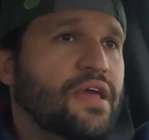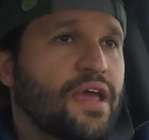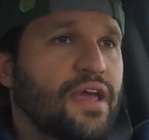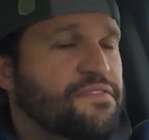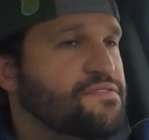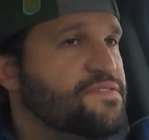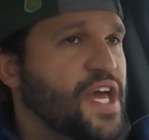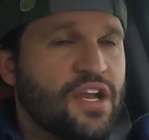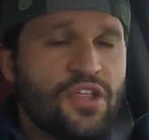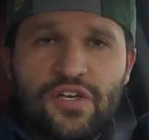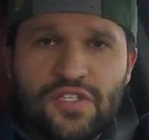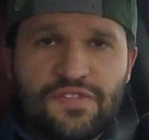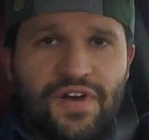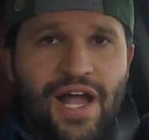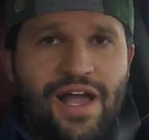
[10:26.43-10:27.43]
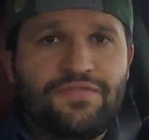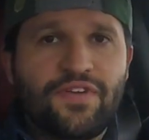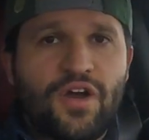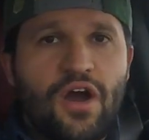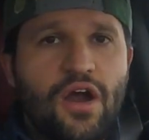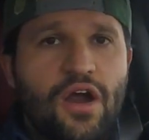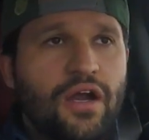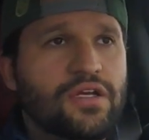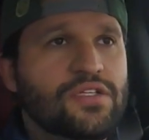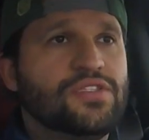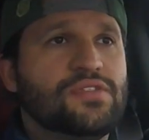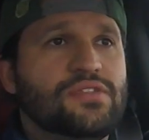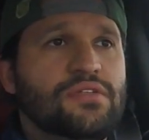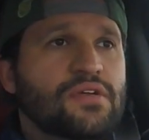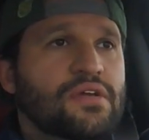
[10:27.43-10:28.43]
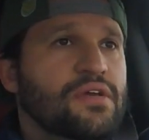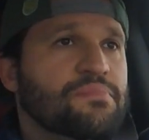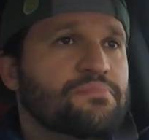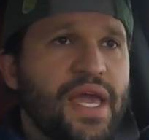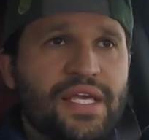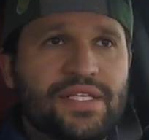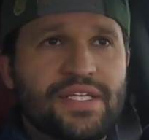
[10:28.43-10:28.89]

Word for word: If none of those five cars make